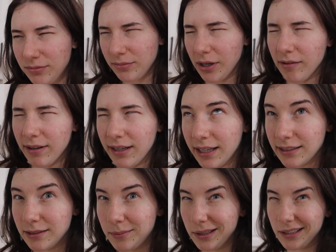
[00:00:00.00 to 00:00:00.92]
Well, I
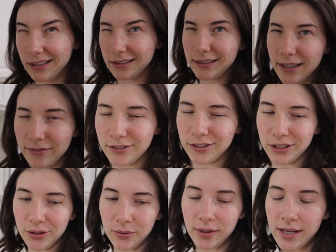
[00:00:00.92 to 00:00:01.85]
guess it'd be like this
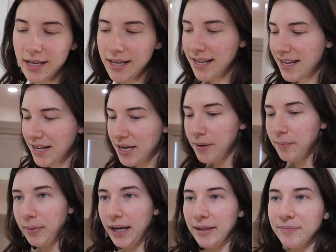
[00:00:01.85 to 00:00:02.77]
afternoon,
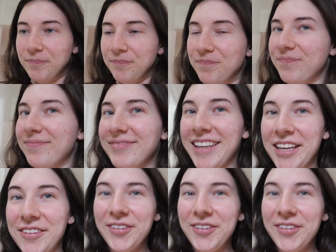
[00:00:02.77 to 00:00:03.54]
but it